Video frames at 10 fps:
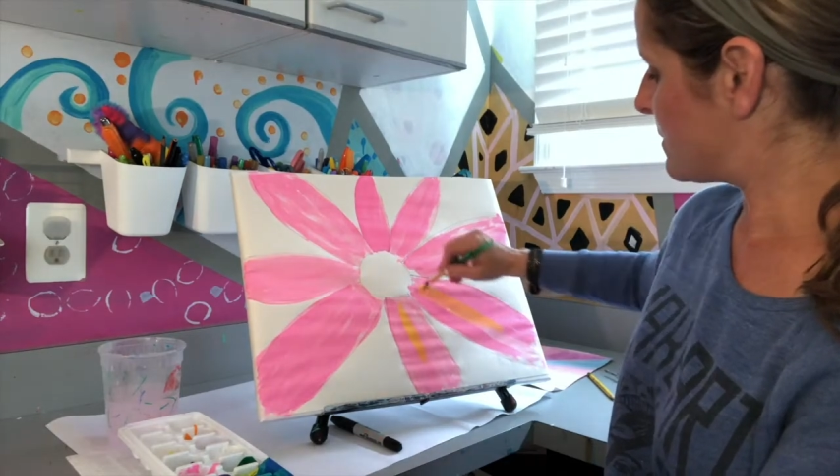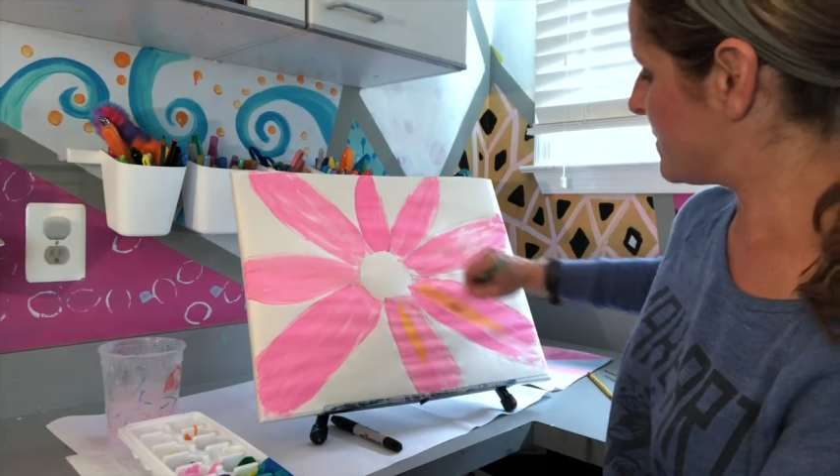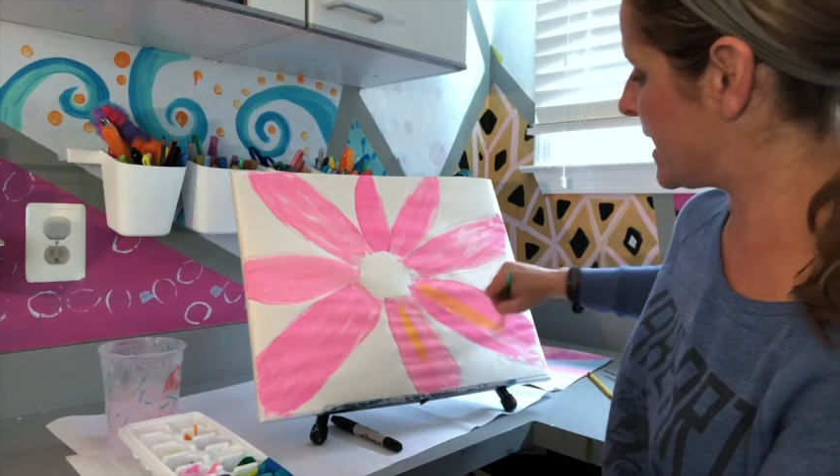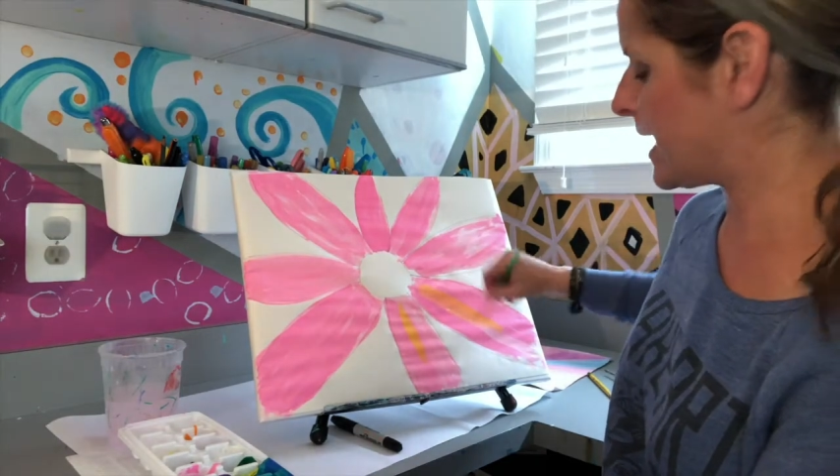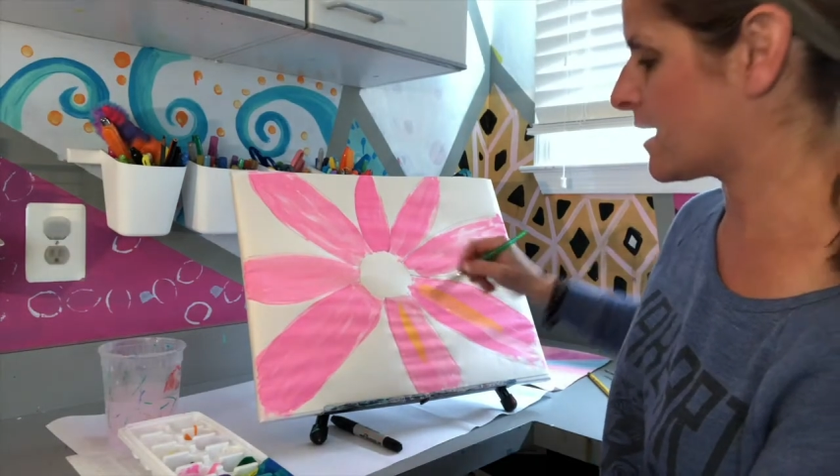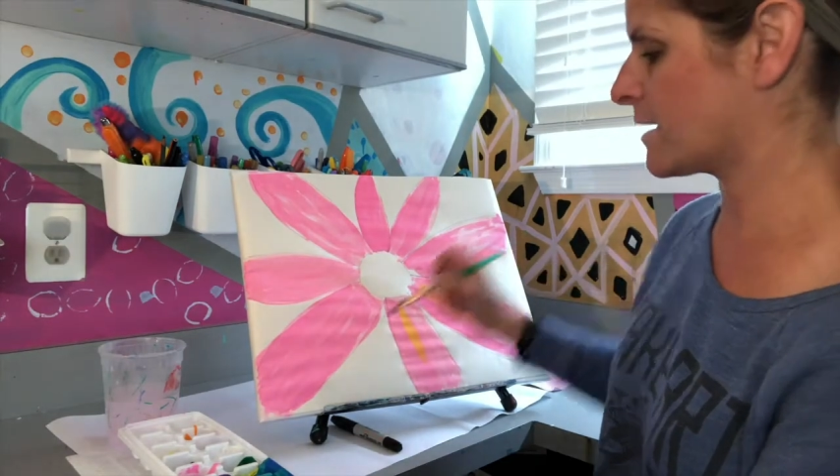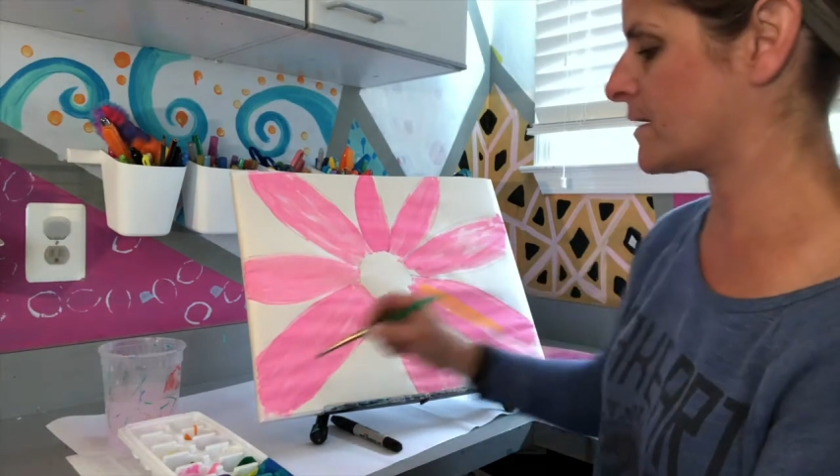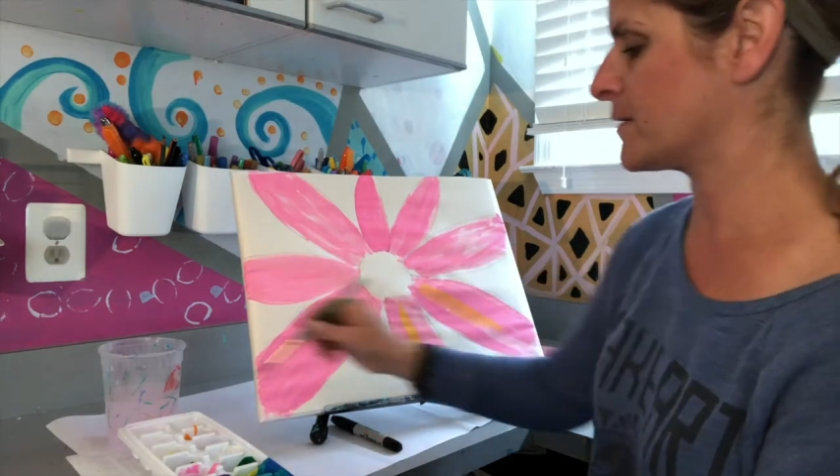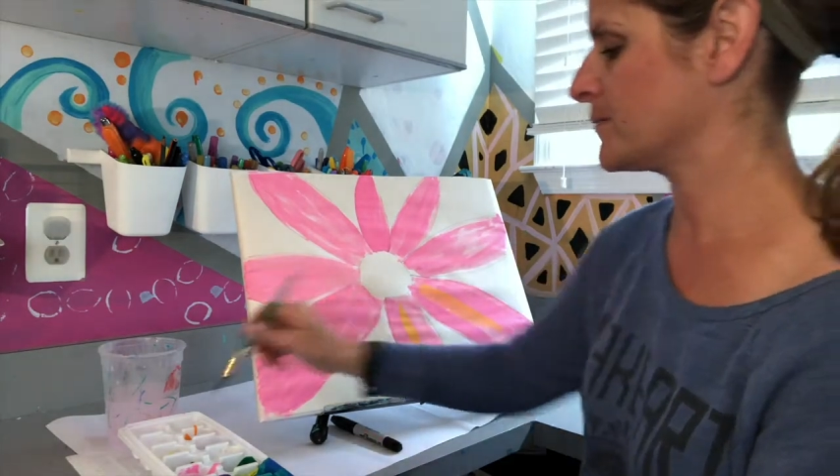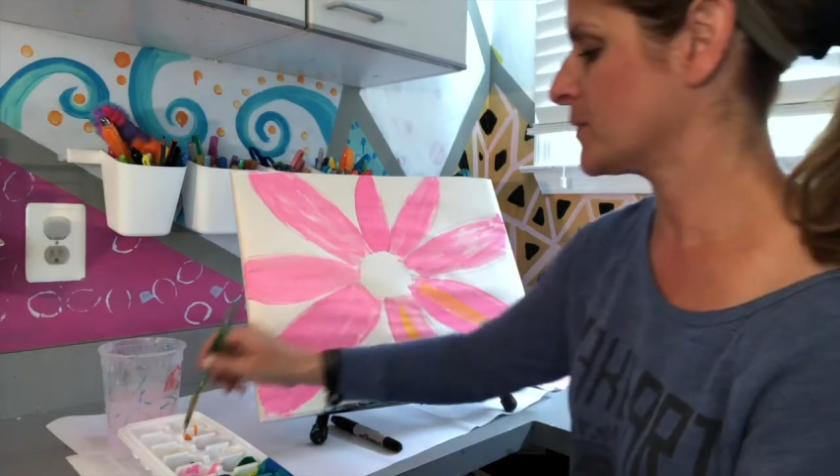pink,
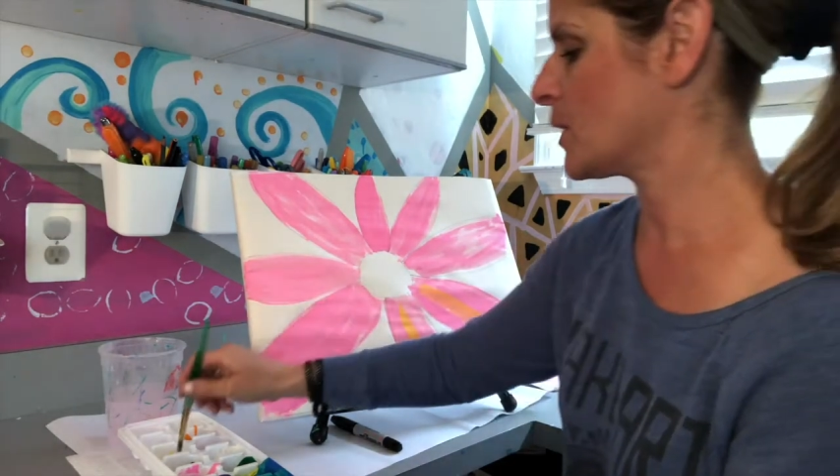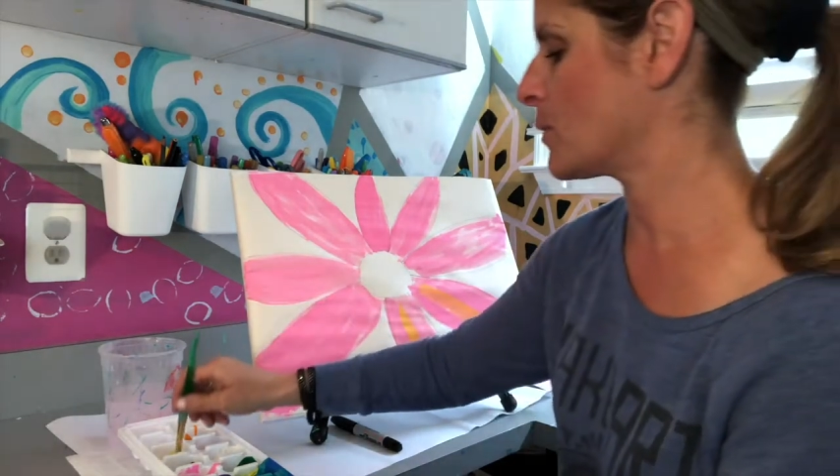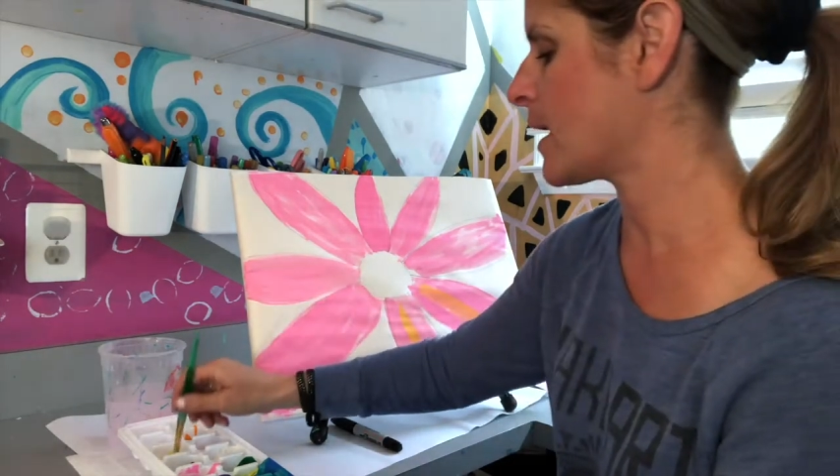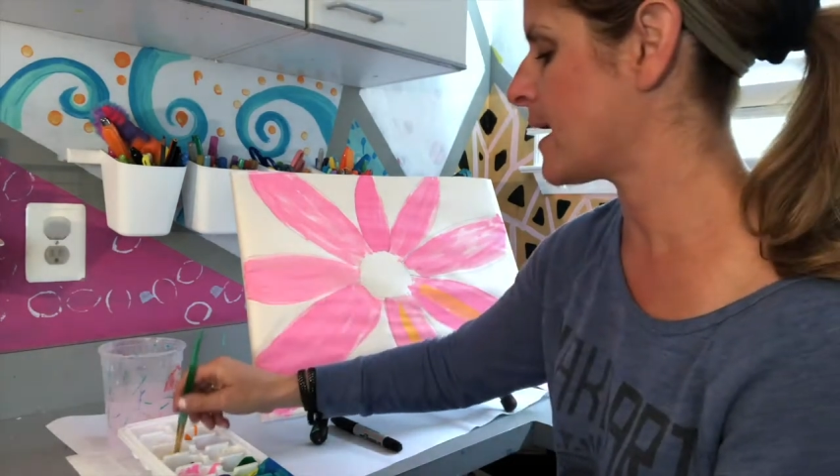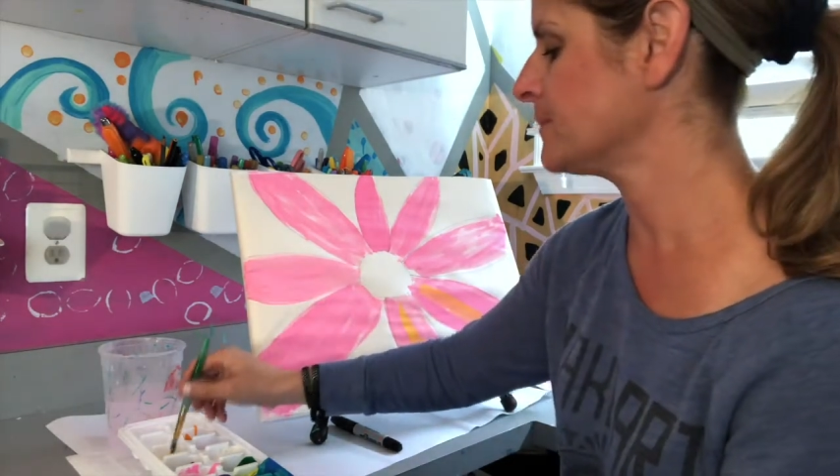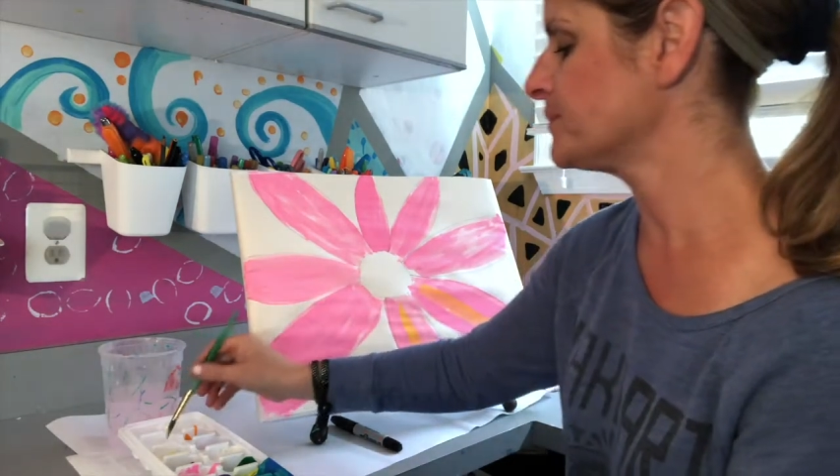okay?